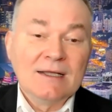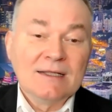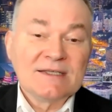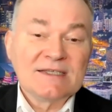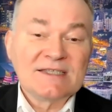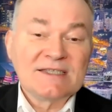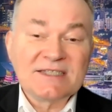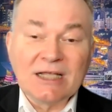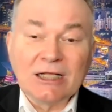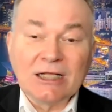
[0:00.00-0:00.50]

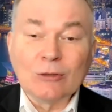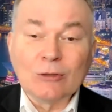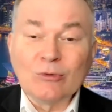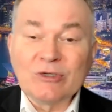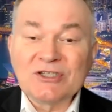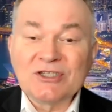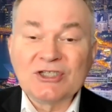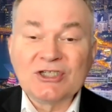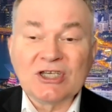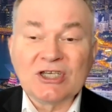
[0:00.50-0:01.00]
The seller
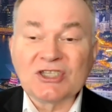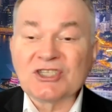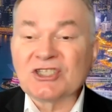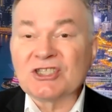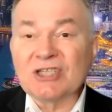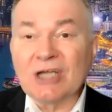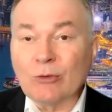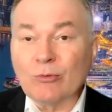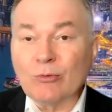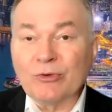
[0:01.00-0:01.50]
was just
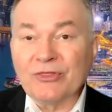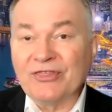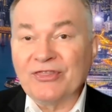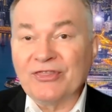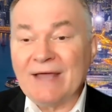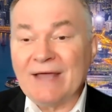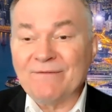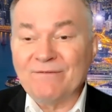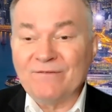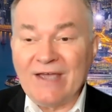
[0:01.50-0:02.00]
stuck with
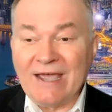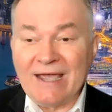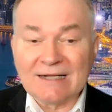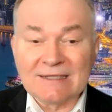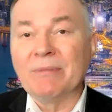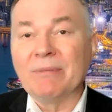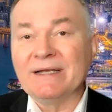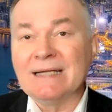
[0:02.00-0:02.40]
that fact.